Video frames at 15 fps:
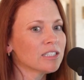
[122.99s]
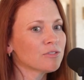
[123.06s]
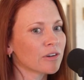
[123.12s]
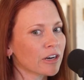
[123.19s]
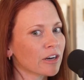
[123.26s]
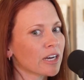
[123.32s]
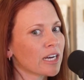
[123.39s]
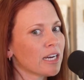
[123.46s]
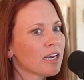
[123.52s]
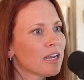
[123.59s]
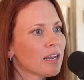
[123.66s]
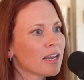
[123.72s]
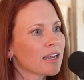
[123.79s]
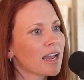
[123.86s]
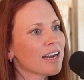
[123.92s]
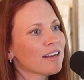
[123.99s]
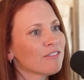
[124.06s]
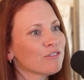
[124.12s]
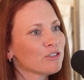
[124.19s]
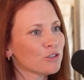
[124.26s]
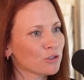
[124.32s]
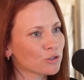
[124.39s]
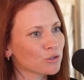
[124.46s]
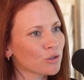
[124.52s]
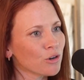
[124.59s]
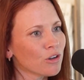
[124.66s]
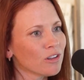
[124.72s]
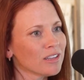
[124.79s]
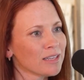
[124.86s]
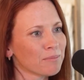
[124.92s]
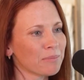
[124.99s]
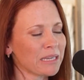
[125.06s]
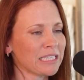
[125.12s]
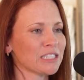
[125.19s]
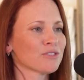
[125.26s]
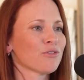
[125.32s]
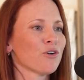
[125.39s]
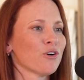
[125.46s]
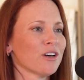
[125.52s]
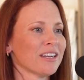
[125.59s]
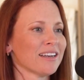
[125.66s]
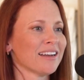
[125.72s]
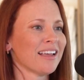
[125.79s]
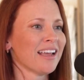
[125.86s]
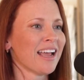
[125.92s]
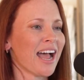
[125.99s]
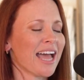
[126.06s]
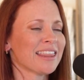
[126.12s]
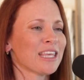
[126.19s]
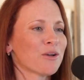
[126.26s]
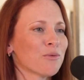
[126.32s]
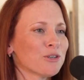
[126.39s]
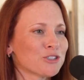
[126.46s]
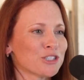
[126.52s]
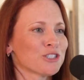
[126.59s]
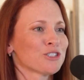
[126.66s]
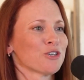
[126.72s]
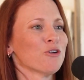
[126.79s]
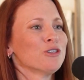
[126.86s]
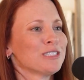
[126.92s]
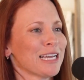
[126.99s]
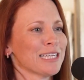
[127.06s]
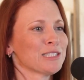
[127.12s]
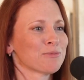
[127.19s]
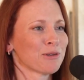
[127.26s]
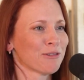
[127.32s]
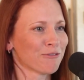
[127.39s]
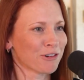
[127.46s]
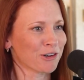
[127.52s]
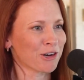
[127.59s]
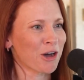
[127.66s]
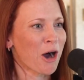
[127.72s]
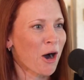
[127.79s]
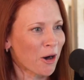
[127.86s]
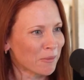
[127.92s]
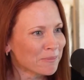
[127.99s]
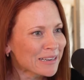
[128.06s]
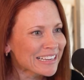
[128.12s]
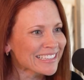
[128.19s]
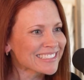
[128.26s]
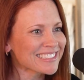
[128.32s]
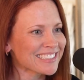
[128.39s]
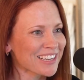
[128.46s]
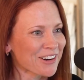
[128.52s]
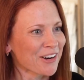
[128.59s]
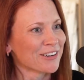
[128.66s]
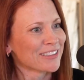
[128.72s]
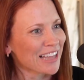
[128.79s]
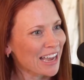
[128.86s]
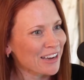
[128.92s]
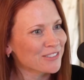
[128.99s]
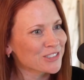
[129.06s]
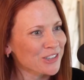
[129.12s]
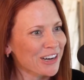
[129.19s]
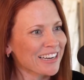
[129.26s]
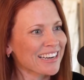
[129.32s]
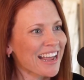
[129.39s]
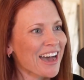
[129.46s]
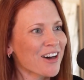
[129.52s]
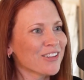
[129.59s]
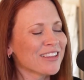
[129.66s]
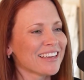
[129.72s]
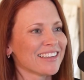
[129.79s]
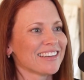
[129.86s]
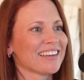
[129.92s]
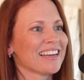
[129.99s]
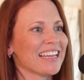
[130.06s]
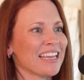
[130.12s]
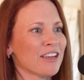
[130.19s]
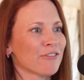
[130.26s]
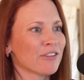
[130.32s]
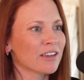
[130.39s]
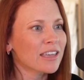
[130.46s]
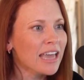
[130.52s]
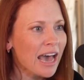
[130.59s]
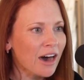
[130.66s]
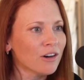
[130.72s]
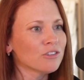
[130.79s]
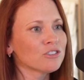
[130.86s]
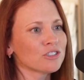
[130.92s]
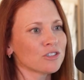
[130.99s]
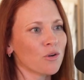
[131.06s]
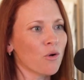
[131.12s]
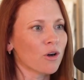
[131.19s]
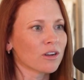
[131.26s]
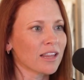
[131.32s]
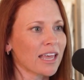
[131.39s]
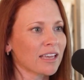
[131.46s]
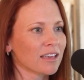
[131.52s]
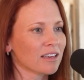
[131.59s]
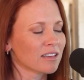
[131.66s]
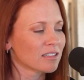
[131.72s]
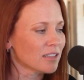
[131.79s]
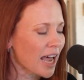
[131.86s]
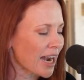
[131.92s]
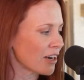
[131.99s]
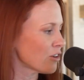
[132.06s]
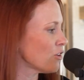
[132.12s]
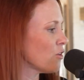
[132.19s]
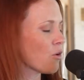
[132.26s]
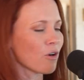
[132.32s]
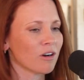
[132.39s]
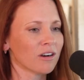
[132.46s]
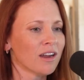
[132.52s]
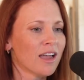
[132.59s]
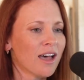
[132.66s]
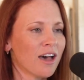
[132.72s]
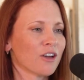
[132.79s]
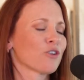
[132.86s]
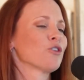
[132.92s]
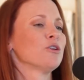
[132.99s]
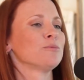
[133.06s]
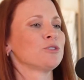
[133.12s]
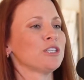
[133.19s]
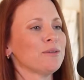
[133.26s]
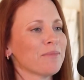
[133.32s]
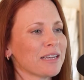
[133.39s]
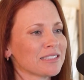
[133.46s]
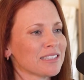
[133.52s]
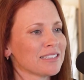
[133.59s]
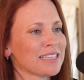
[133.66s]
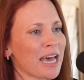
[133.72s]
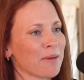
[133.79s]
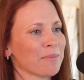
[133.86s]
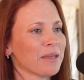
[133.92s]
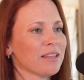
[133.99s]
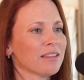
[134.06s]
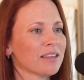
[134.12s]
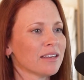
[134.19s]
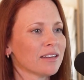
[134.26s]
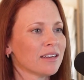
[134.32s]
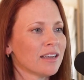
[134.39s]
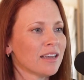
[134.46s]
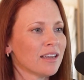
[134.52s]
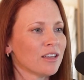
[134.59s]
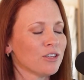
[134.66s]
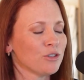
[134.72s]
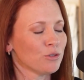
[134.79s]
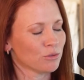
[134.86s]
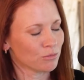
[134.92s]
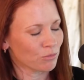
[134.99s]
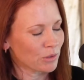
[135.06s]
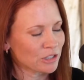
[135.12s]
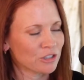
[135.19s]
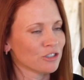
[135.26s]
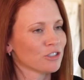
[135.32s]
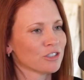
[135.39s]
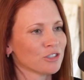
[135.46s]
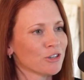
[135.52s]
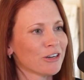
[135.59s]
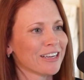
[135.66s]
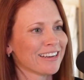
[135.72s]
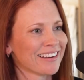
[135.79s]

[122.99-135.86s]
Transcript: is very kind of neutral and peaceful. And I think we're just so desperate for calmness in our lives right now that if a couch or like a glider or a crib sheet makes us happy, then we should just do it.